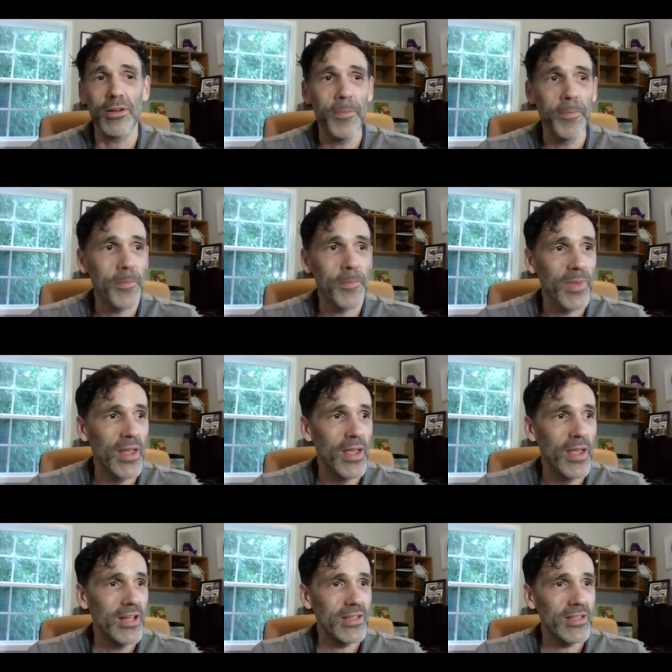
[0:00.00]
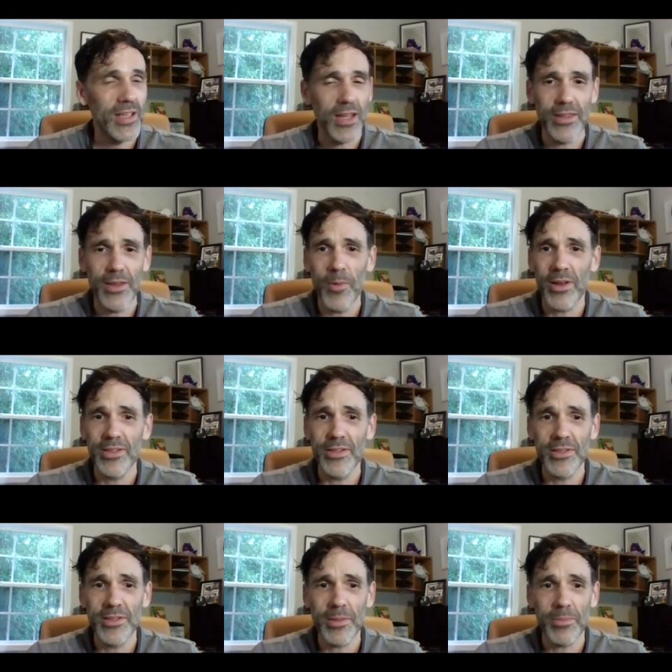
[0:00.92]
decided they wanted to do something
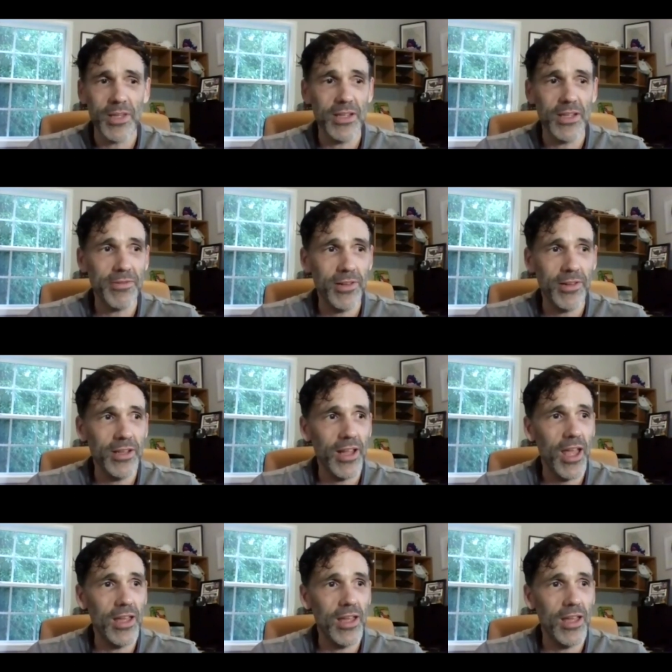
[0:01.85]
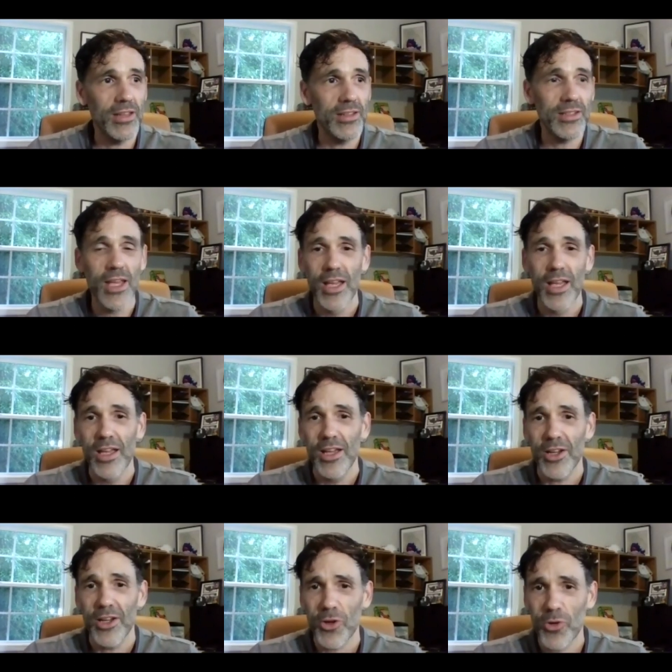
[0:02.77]
different. And a critic
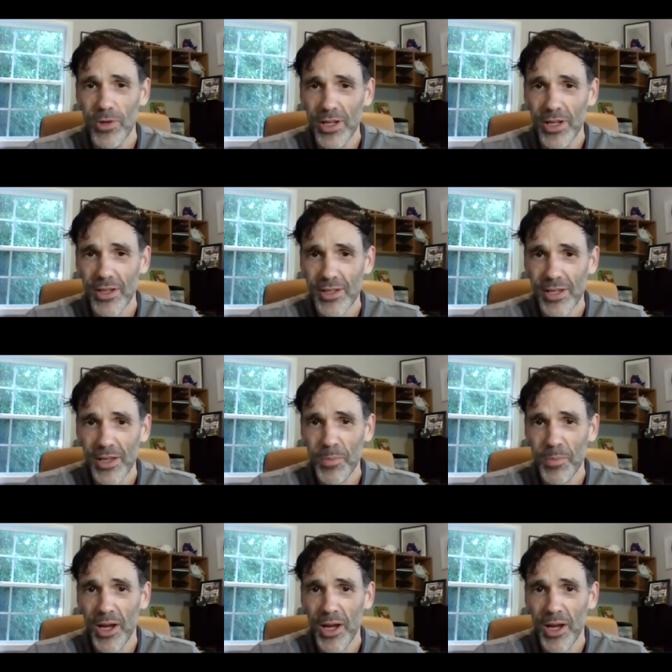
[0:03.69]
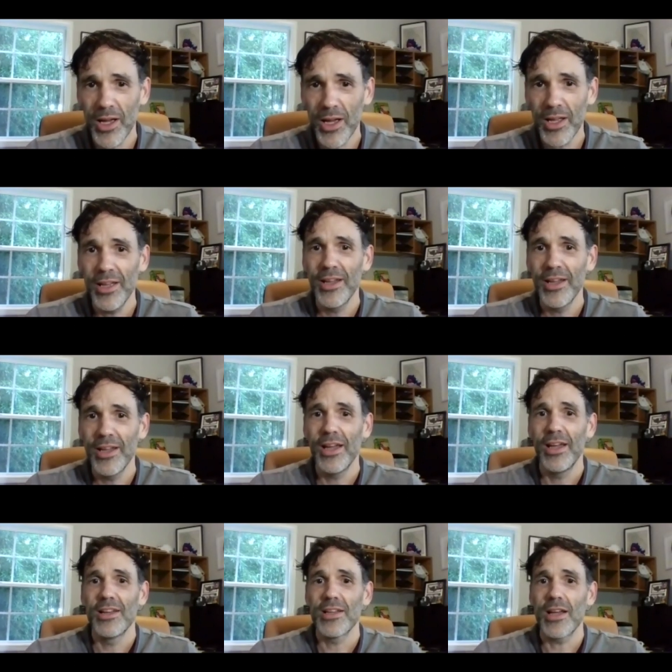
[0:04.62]
came by, saw that
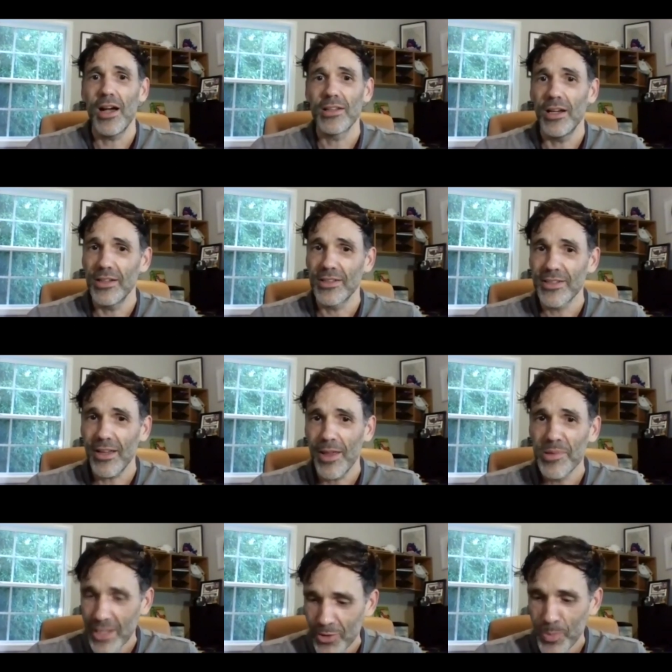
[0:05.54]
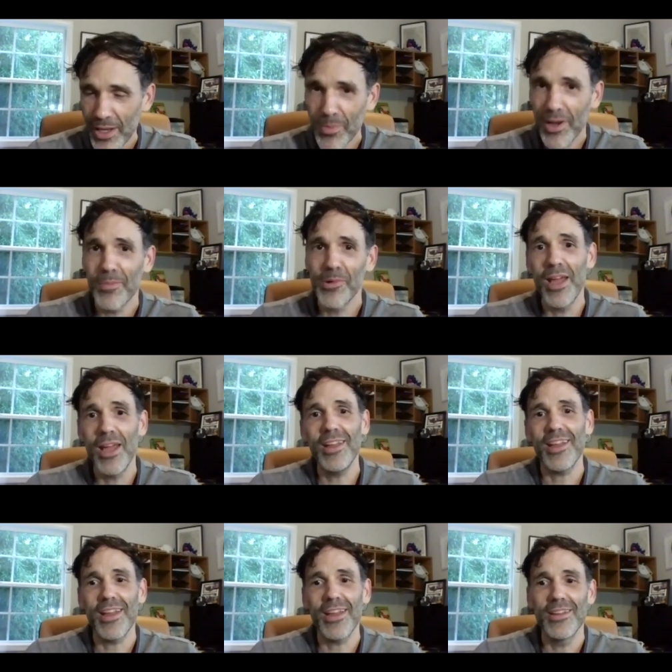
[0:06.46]
particular painting by Monet,
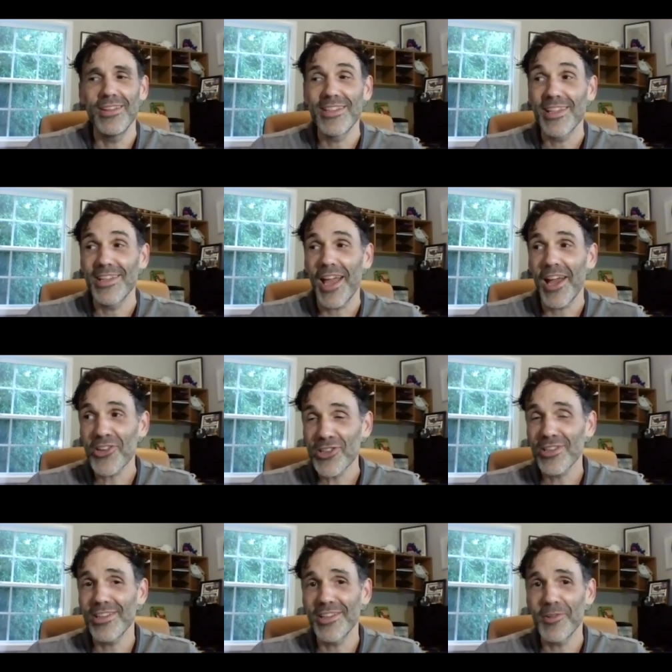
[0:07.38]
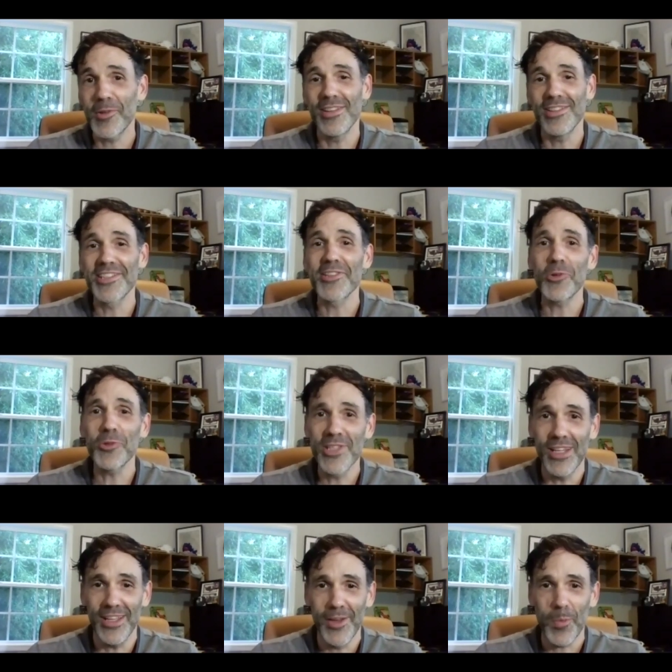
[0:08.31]
and actually insulted it
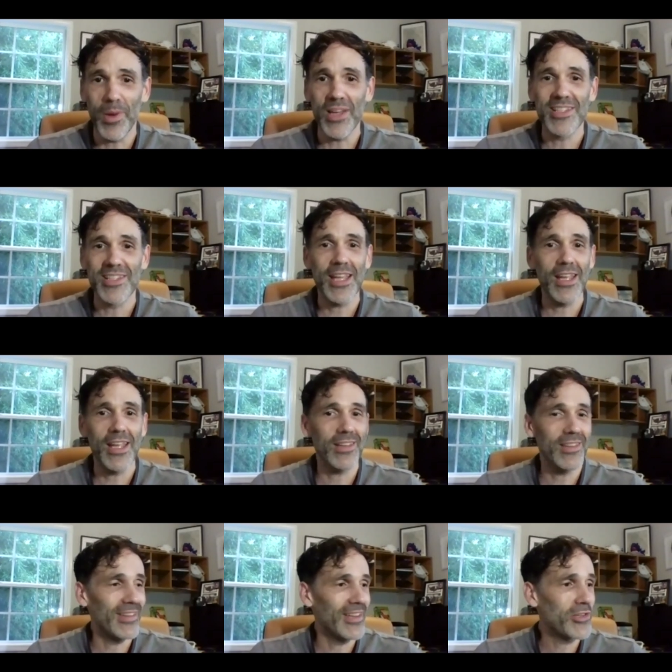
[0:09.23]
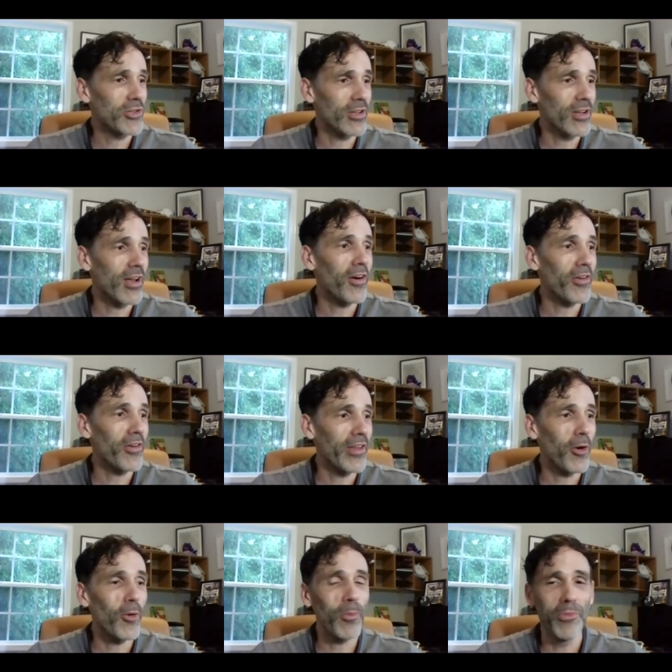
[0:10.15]
by saying that they should call their
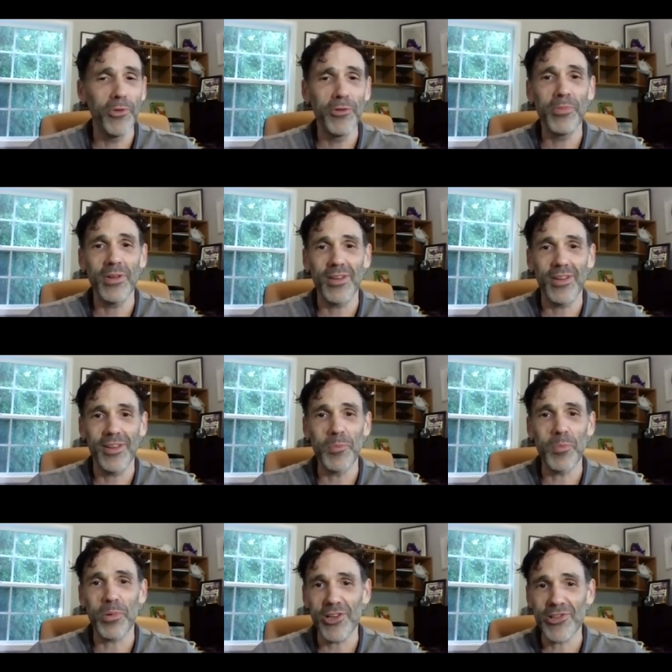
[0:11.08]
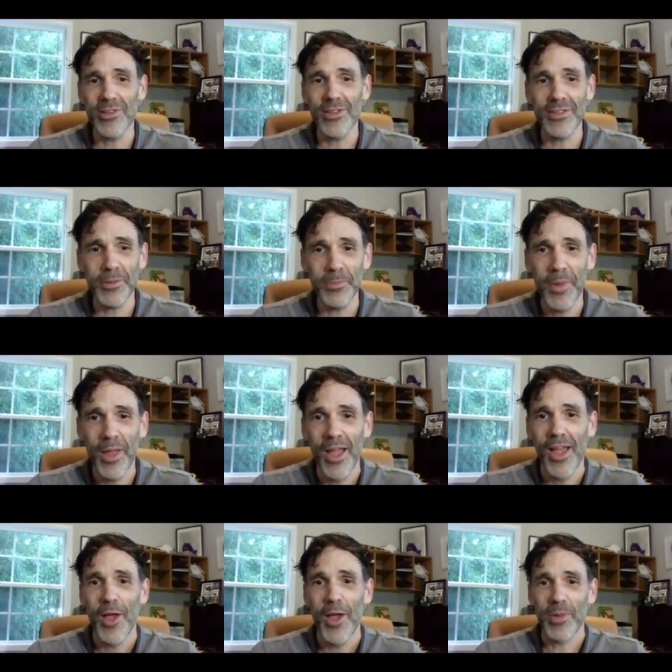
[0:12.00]
whole movement Impressionism,
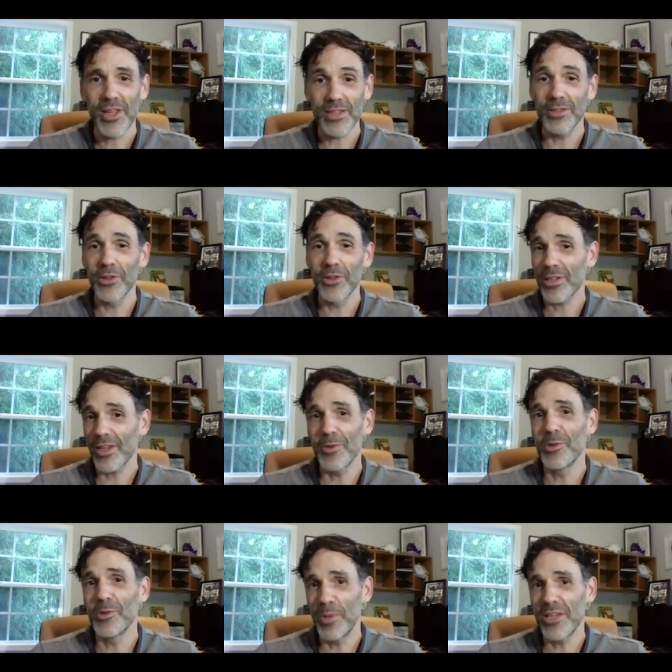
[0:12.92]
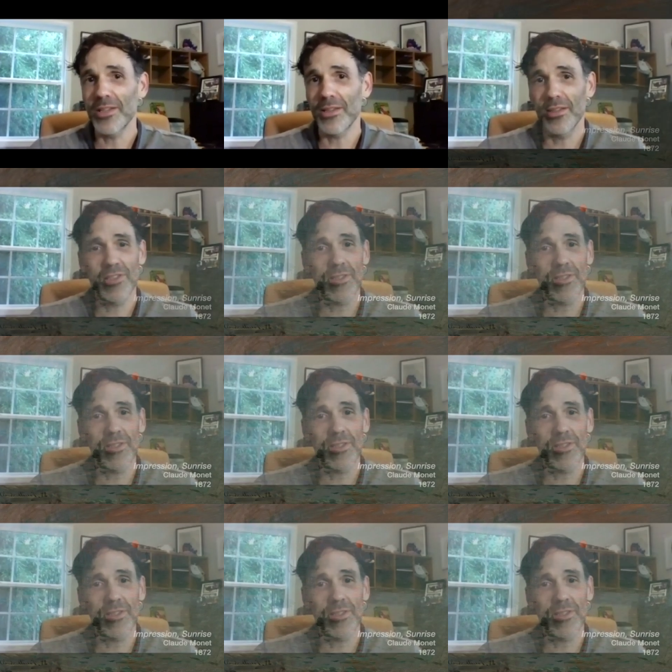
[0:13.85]
because it looked like it was basically just an